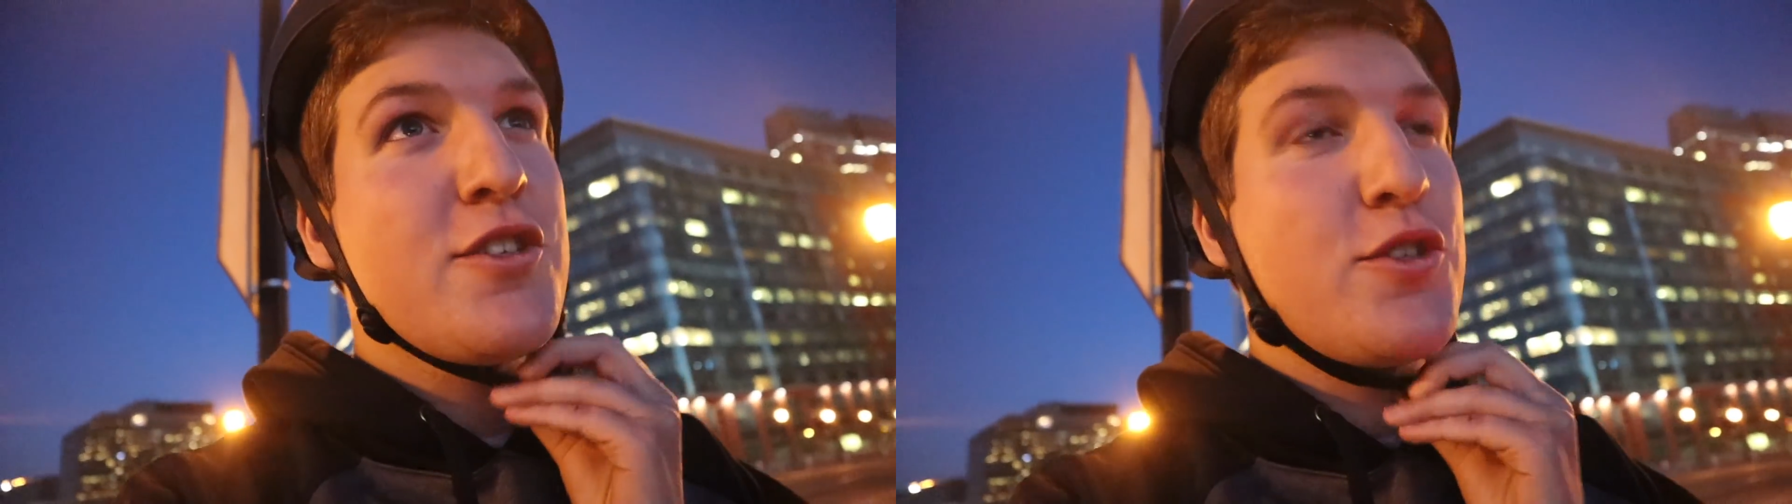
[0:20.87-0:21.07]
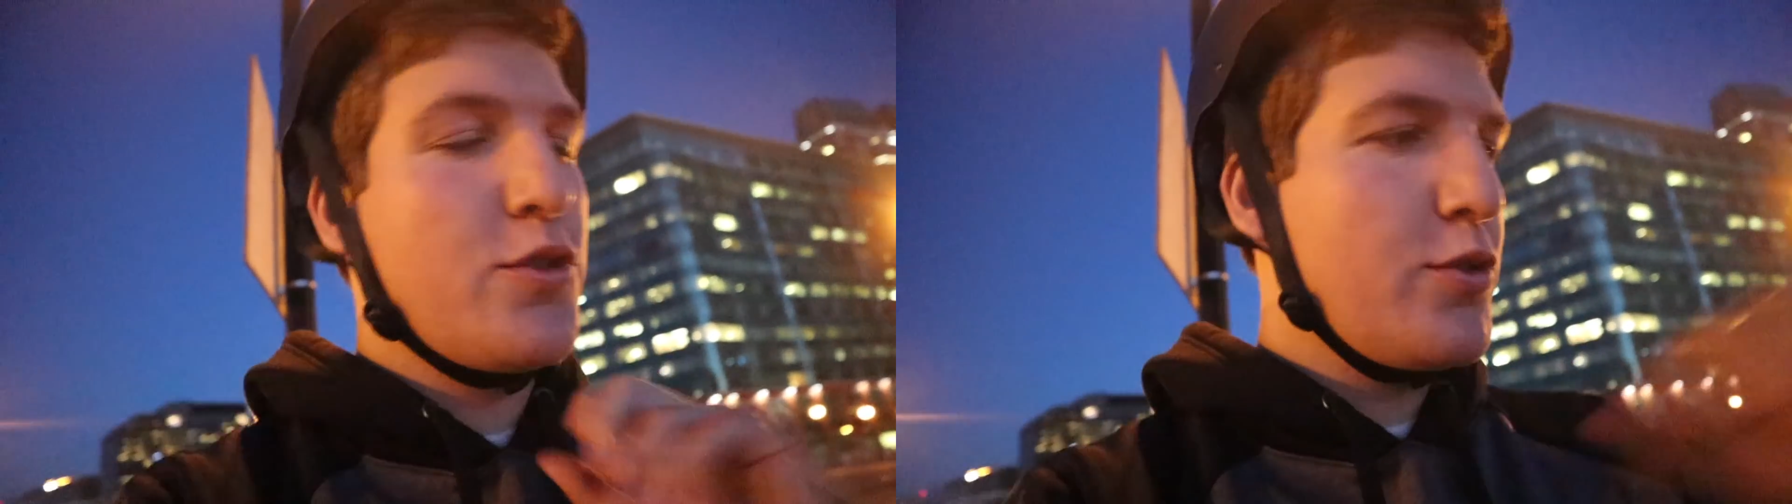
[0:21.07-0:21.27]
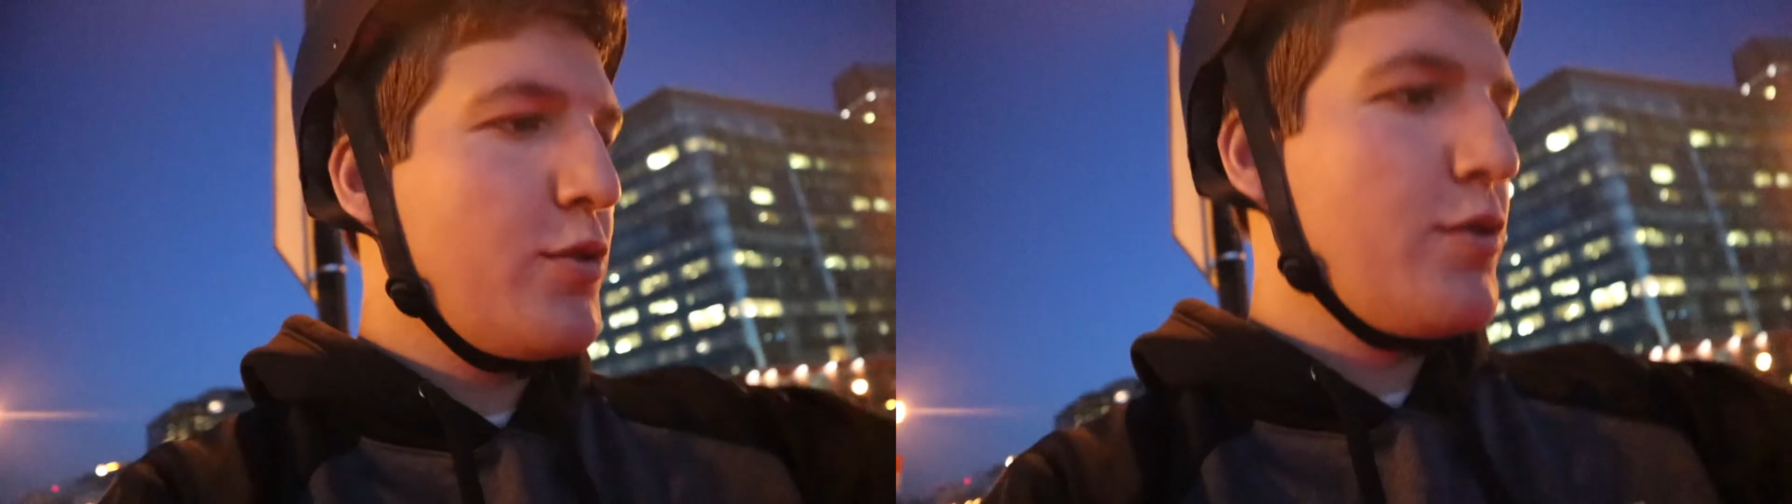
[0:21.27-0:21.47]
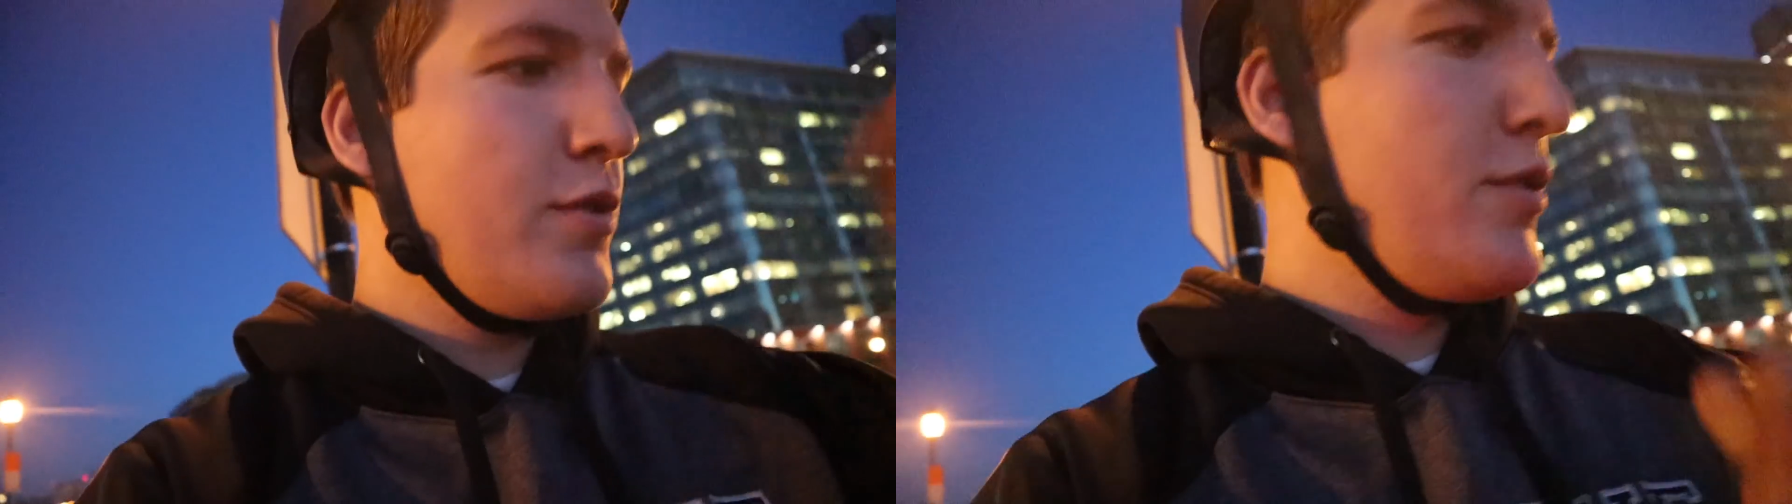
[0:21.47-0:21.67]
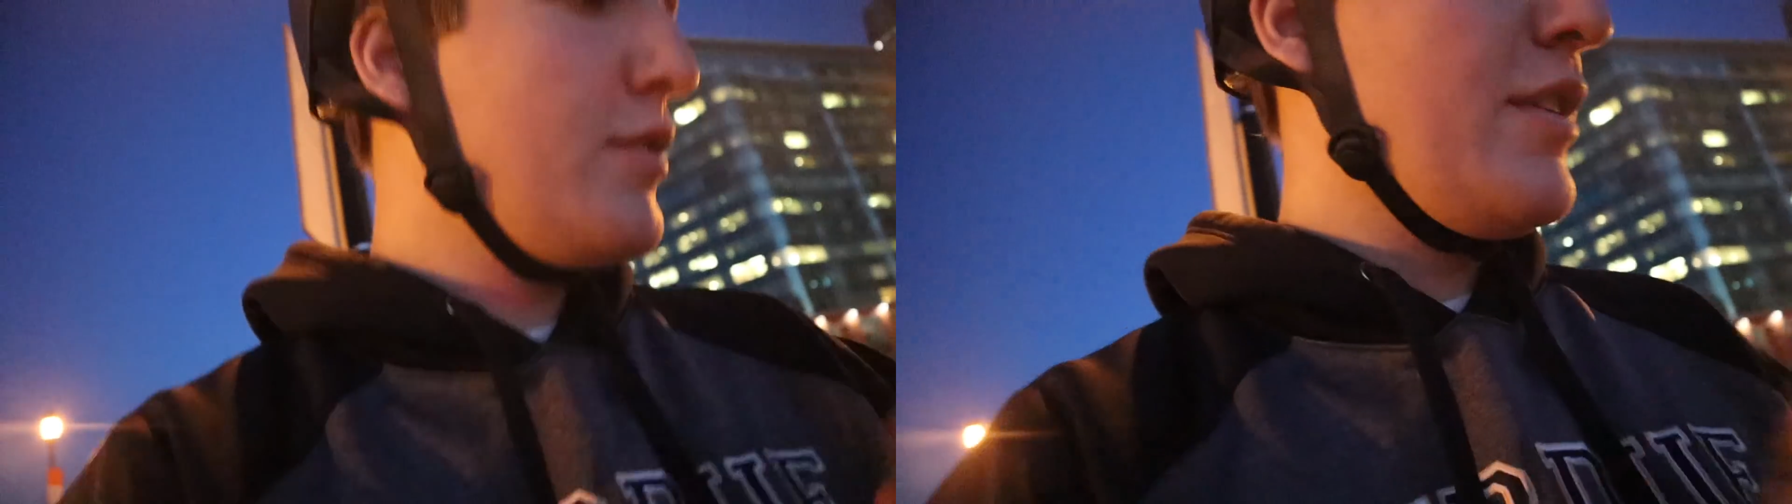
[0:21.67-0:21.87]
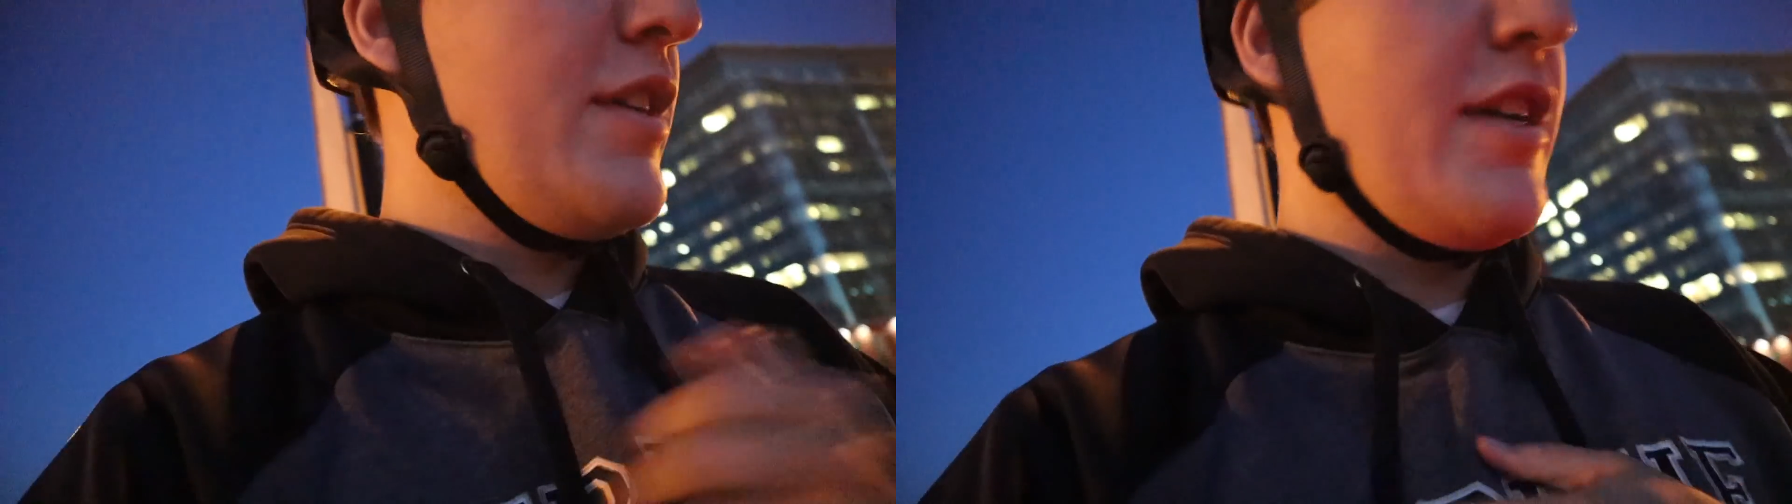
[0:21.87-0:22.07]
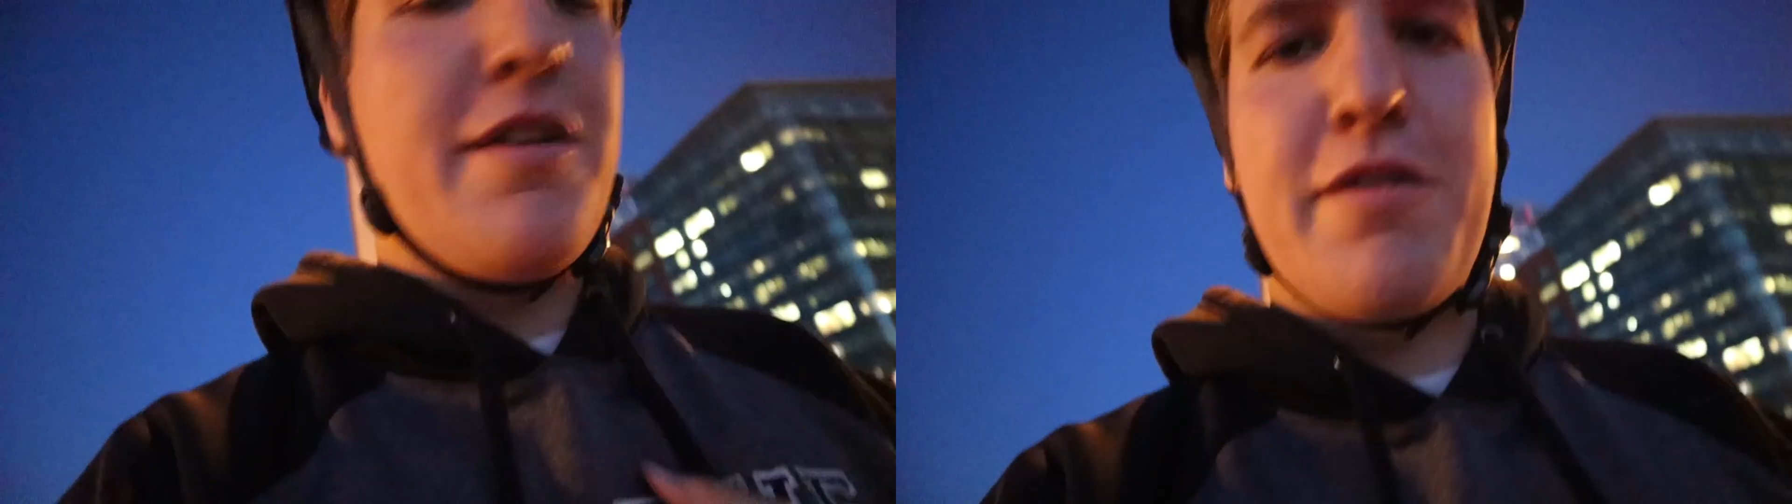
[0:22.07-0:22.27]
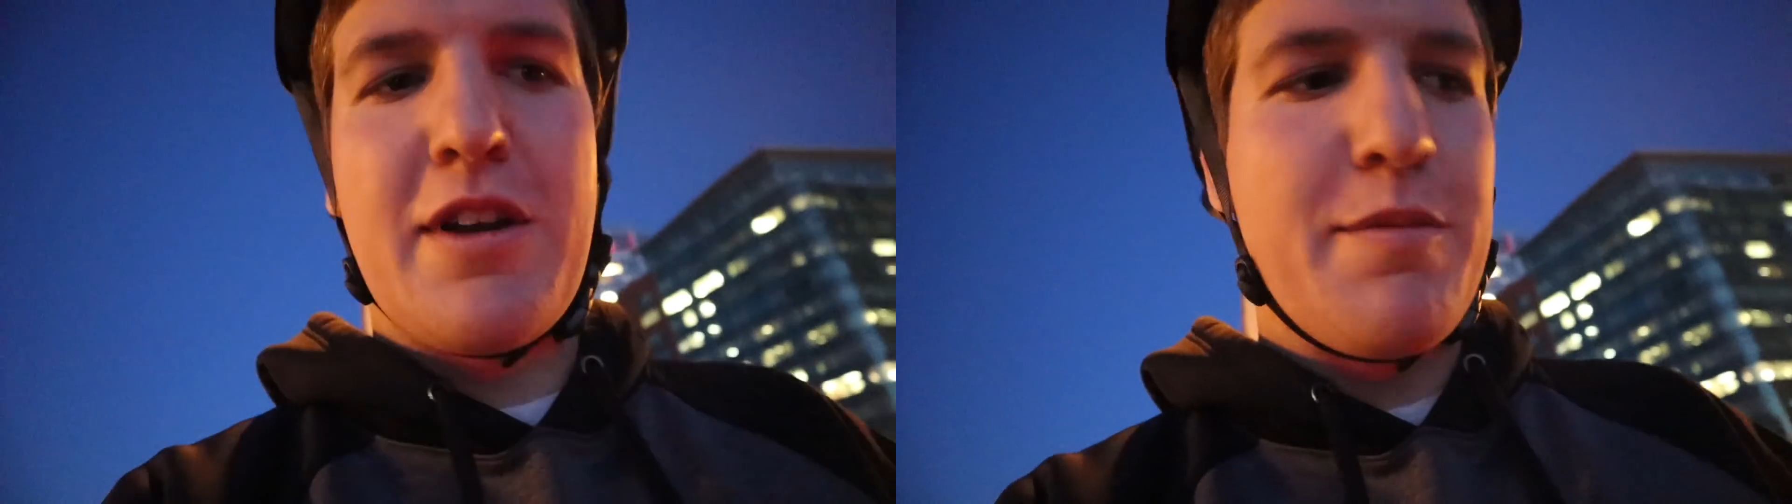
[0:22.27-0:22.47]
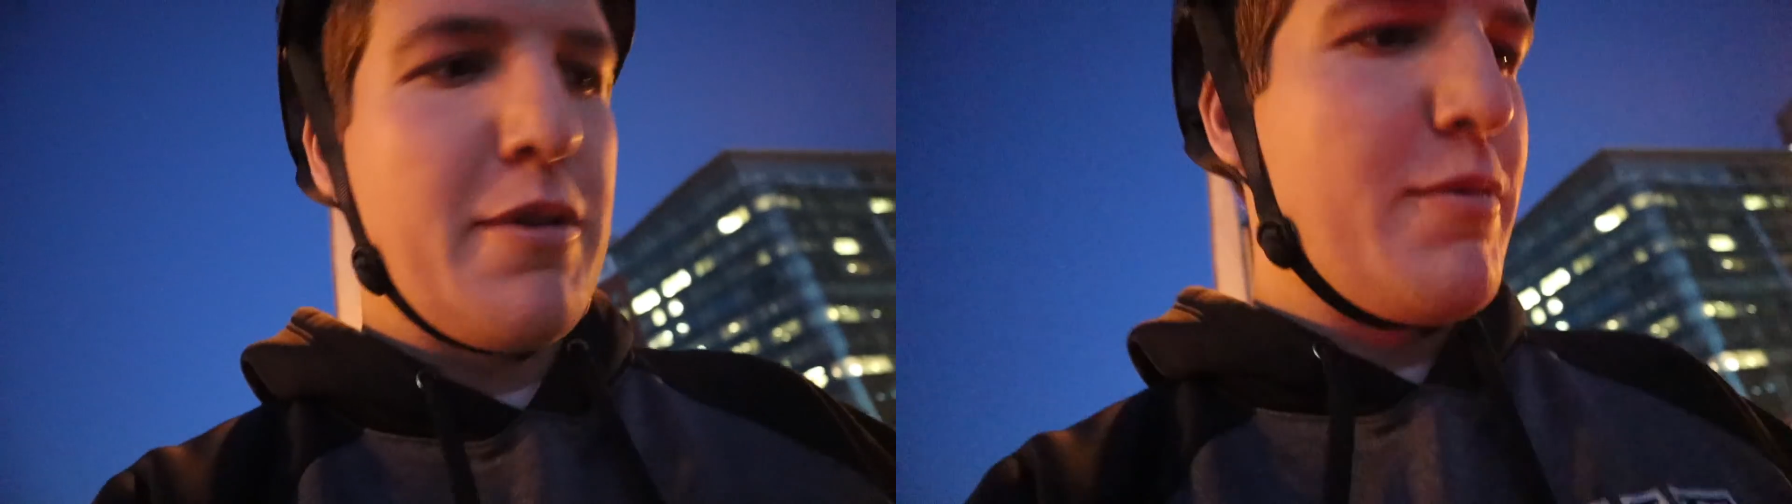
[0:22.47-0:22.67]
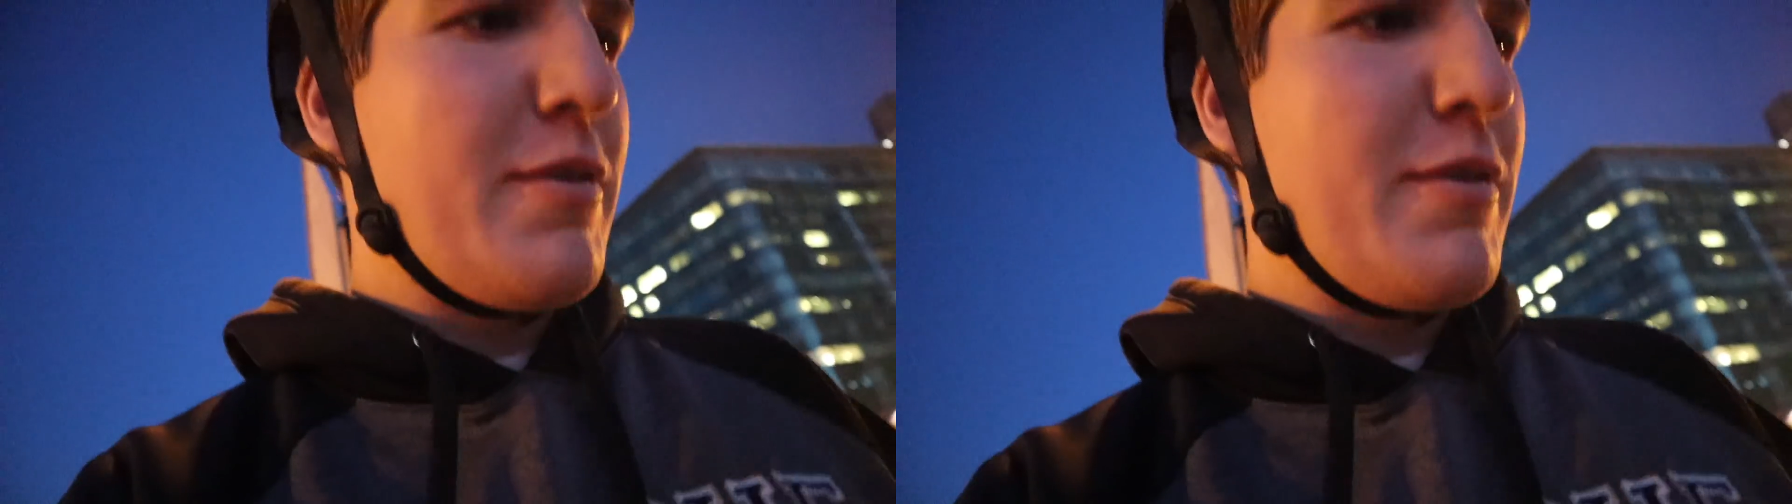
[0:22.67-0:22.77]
June. I forgot my